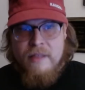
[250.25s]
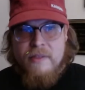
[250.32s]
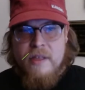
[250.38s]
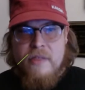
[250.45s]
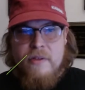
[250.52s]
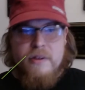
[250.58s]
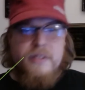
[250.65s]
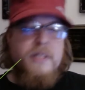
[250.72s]

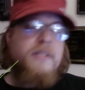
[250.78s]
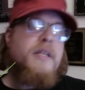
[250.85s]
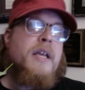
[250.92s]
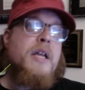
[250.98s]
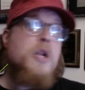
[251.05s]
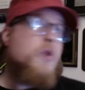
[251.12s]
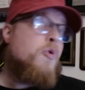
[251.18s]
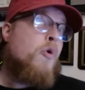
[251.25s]
Then there's,
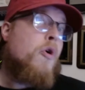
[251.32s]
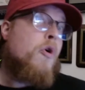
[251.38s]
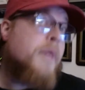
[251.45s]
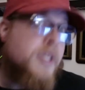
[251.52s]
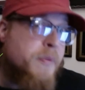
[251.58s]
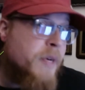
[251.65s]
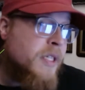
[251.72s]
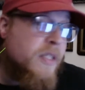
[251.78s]
say, norm
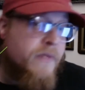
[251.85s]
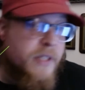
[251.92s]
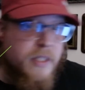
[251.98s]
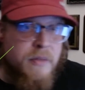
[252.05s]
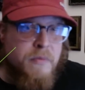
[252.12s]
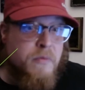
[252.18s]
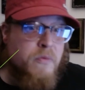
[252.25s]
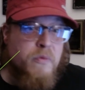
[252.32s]

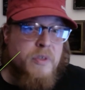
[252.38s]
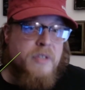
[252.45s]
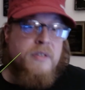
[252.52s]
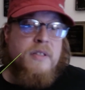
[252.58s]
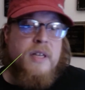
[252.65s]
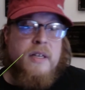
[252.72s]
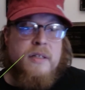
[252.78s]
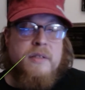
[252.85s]
expressivism, which
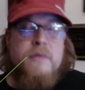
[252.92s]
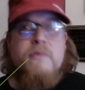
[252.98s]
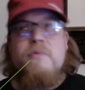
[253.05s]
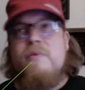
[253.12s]
says,